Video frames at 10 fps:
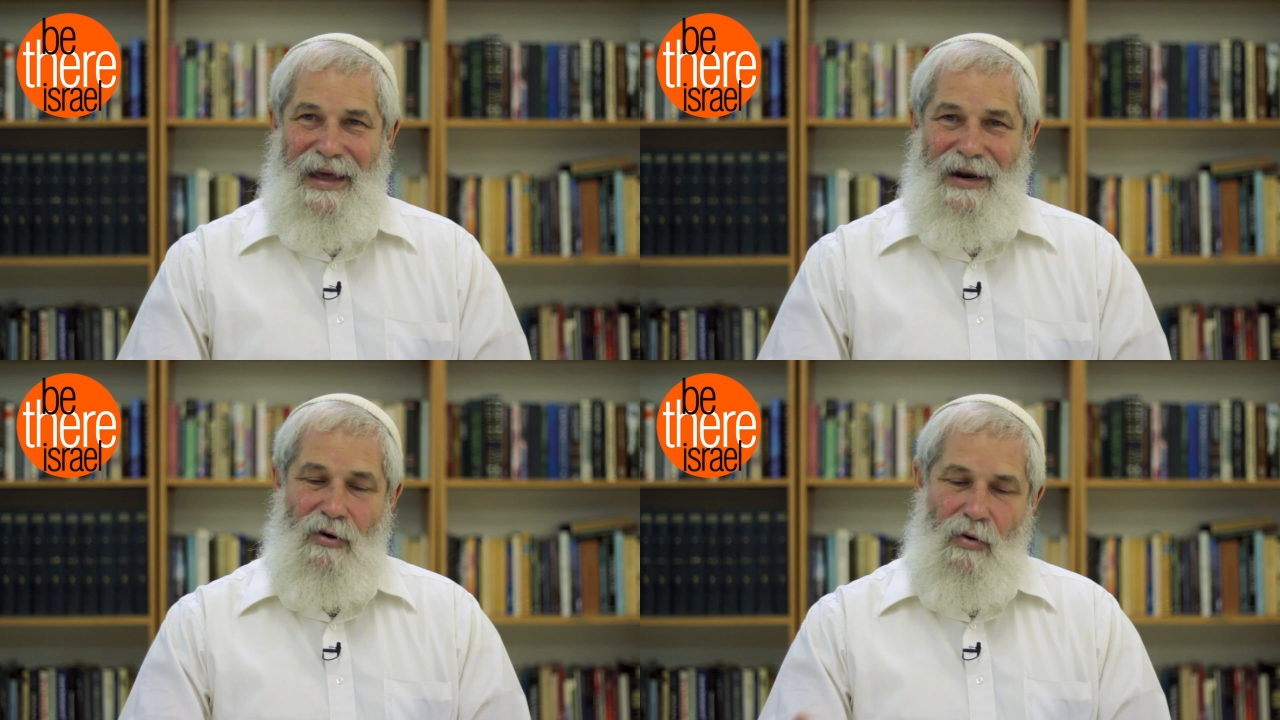
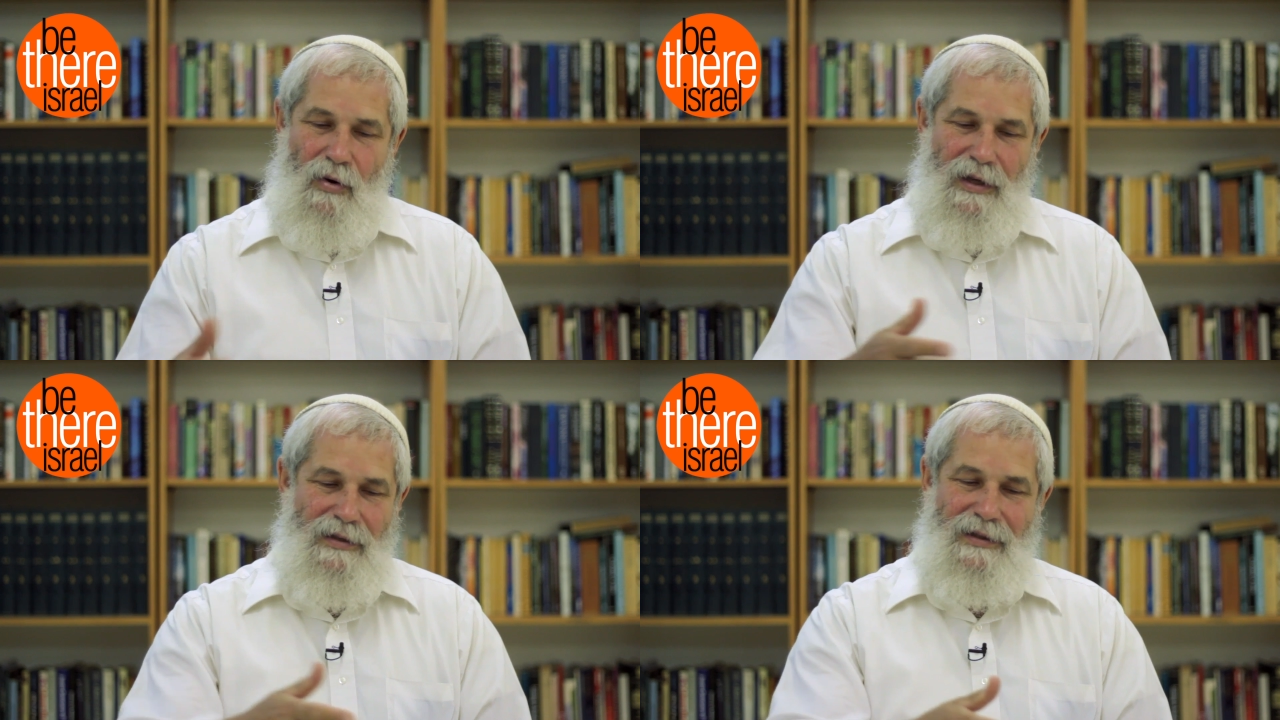And
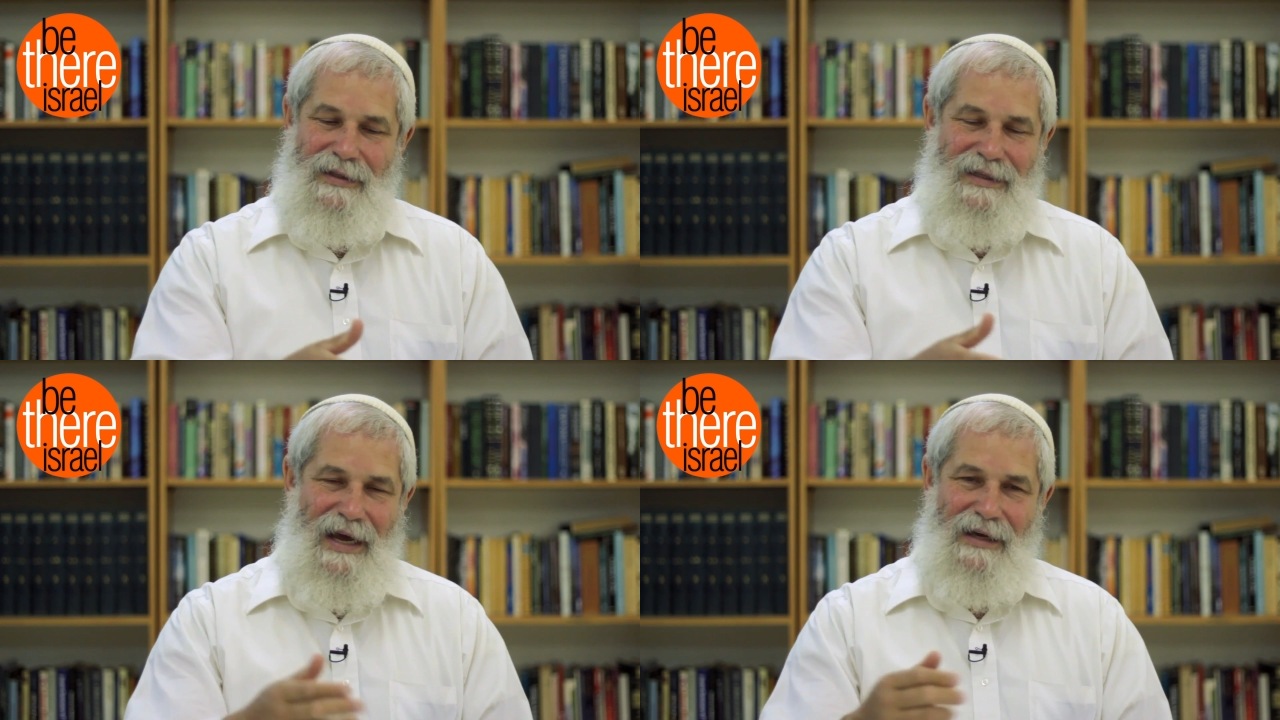according to
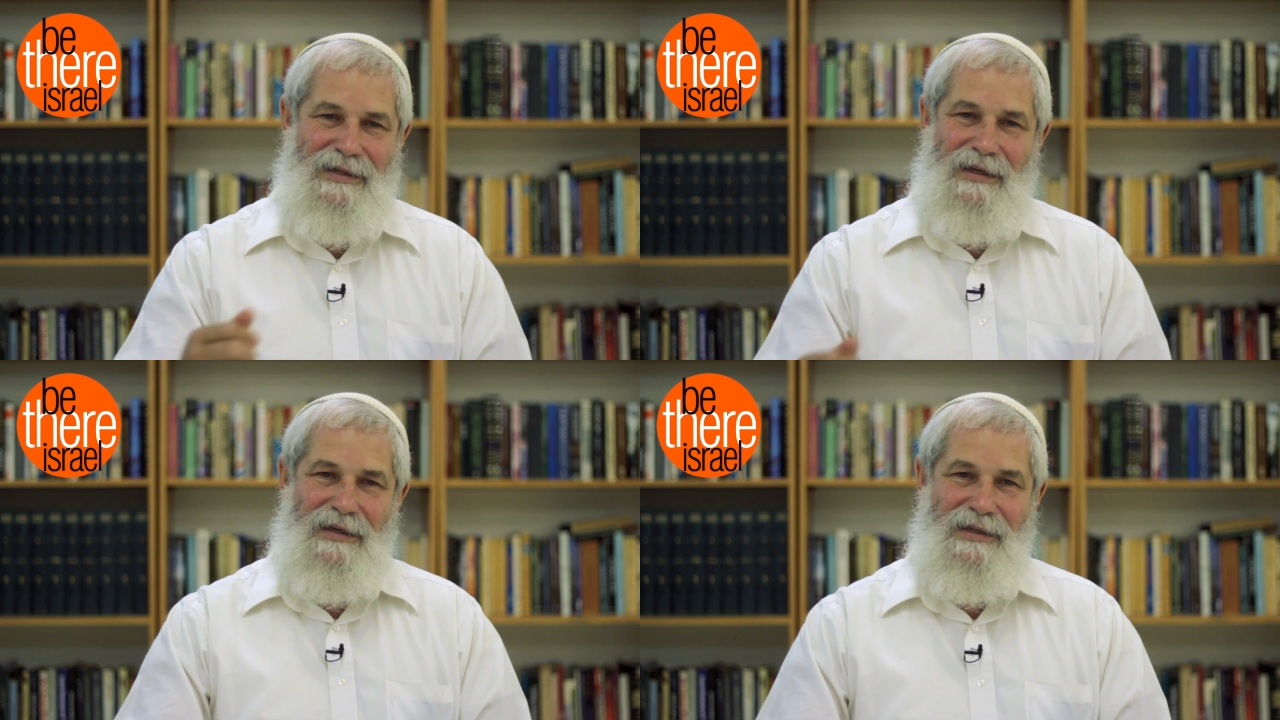the
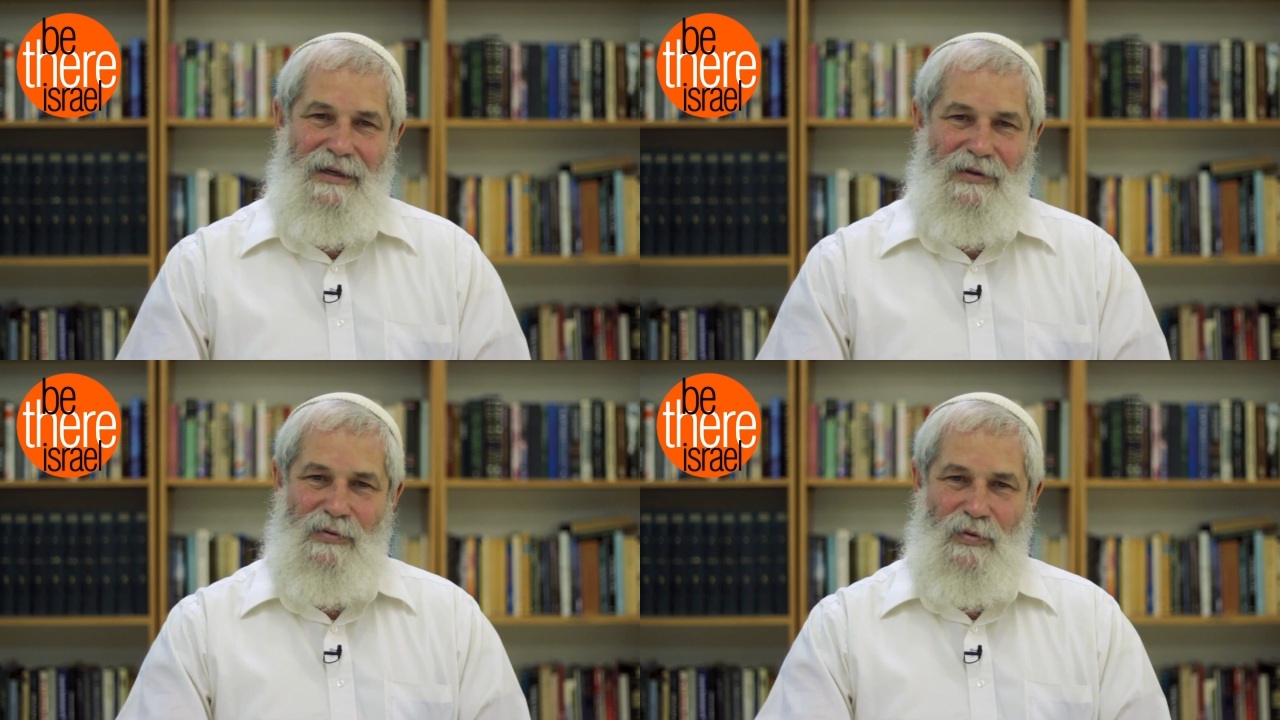text,
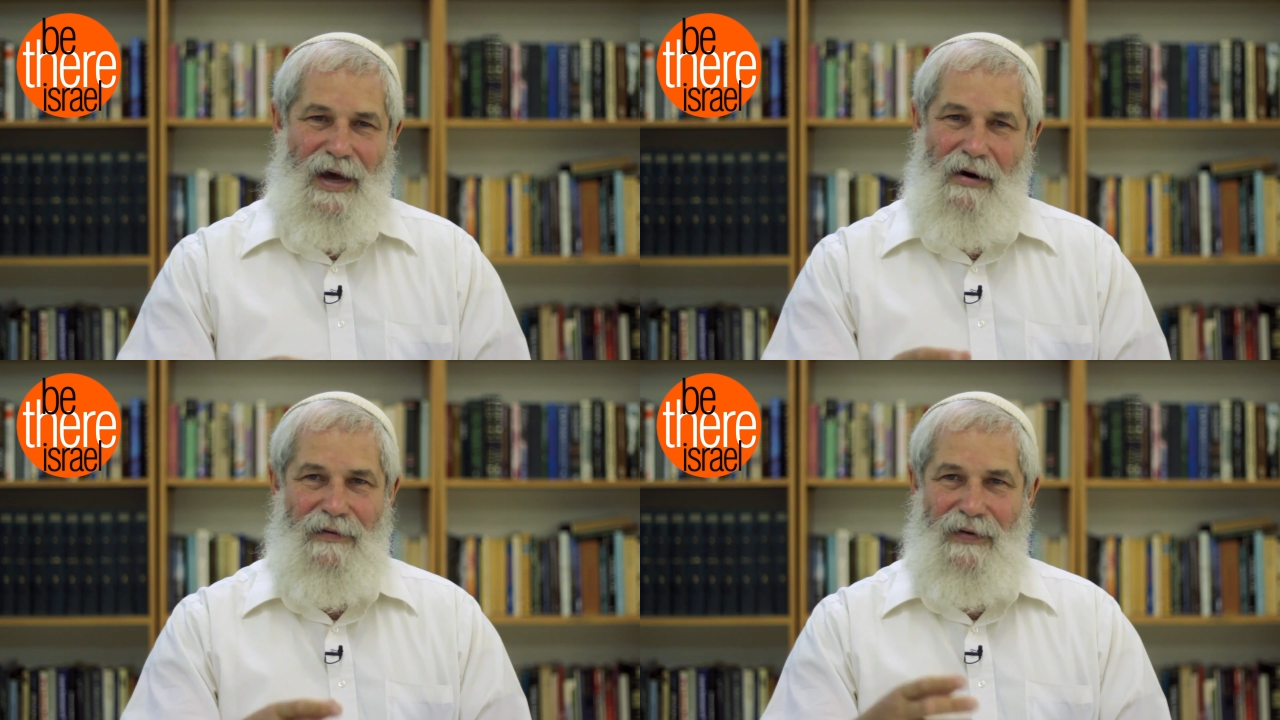it's
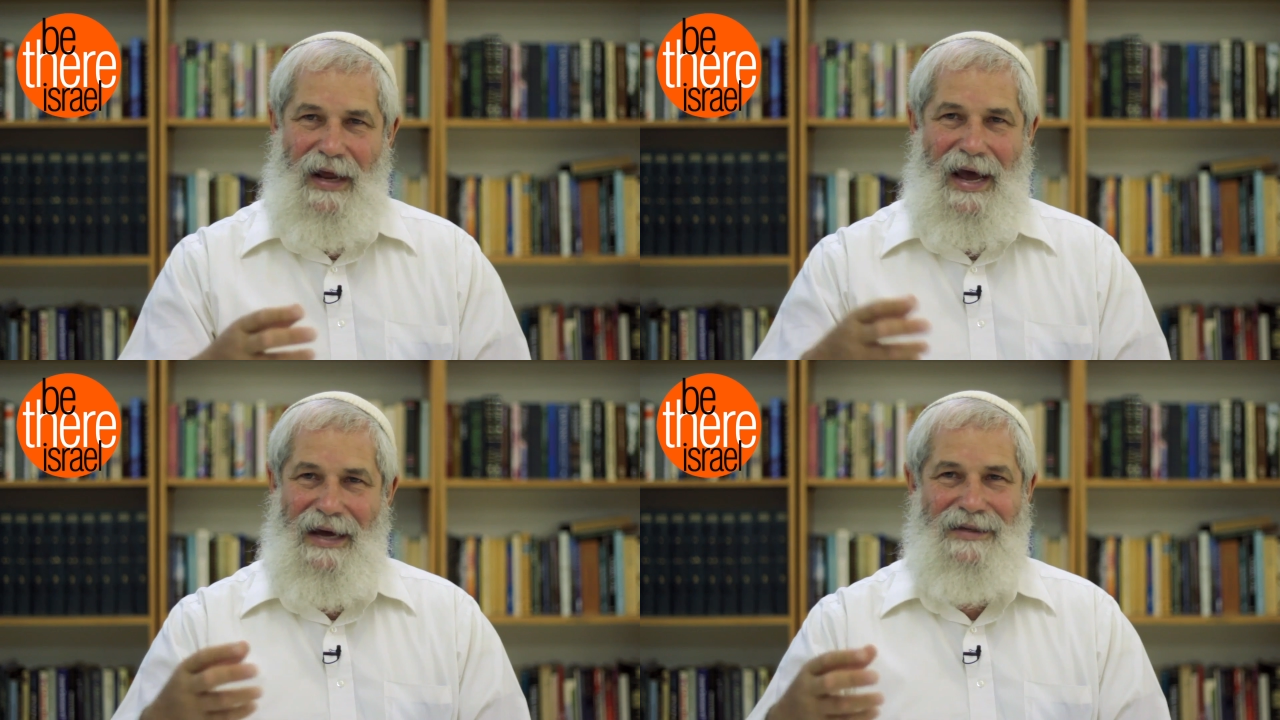without
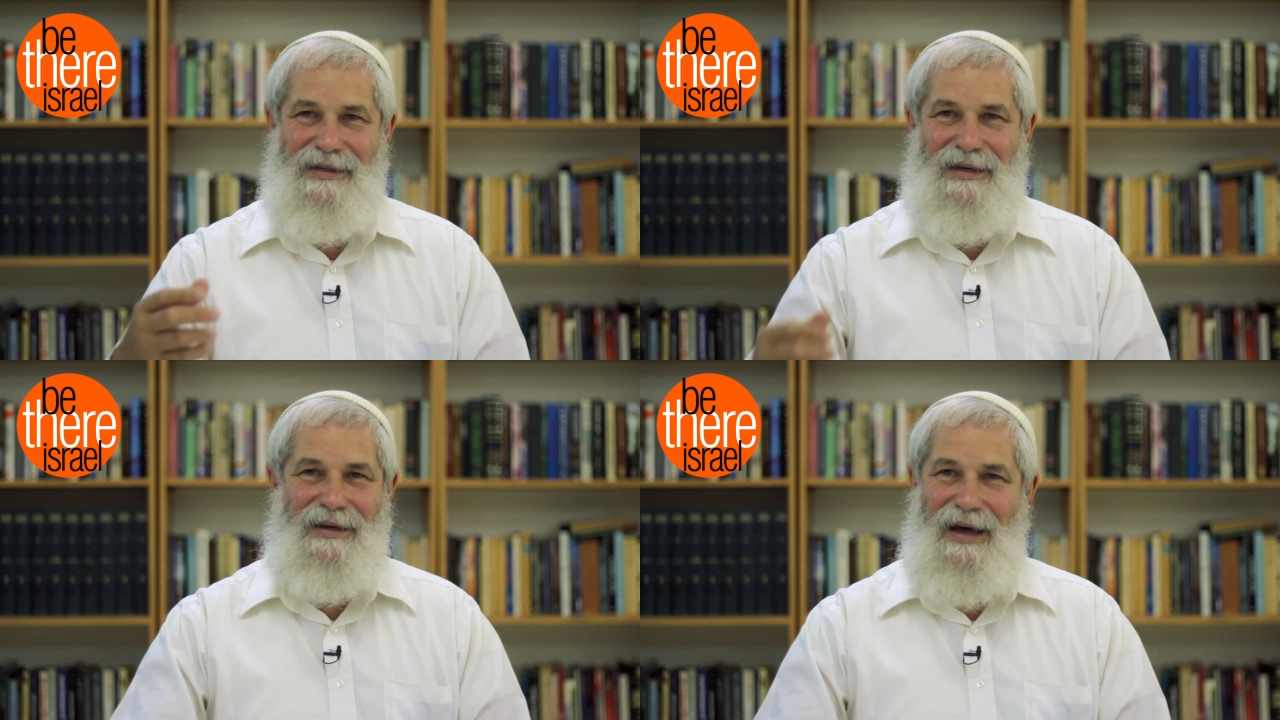even
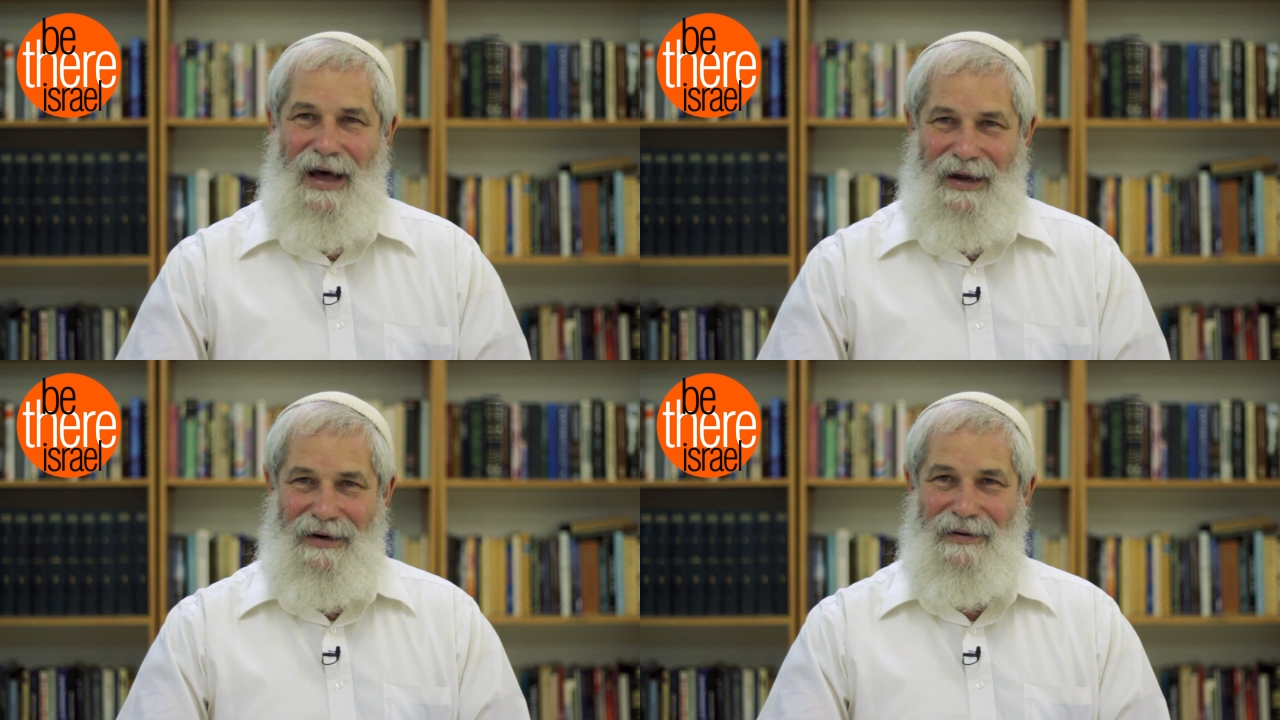asking
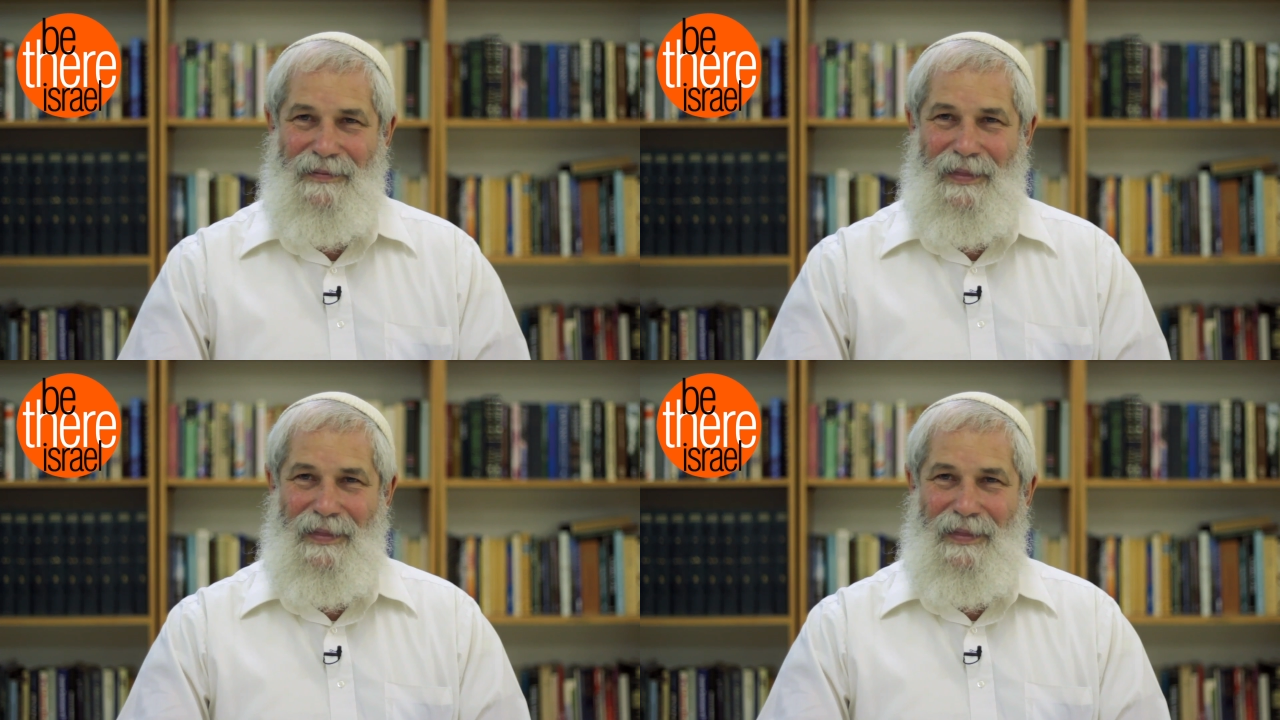God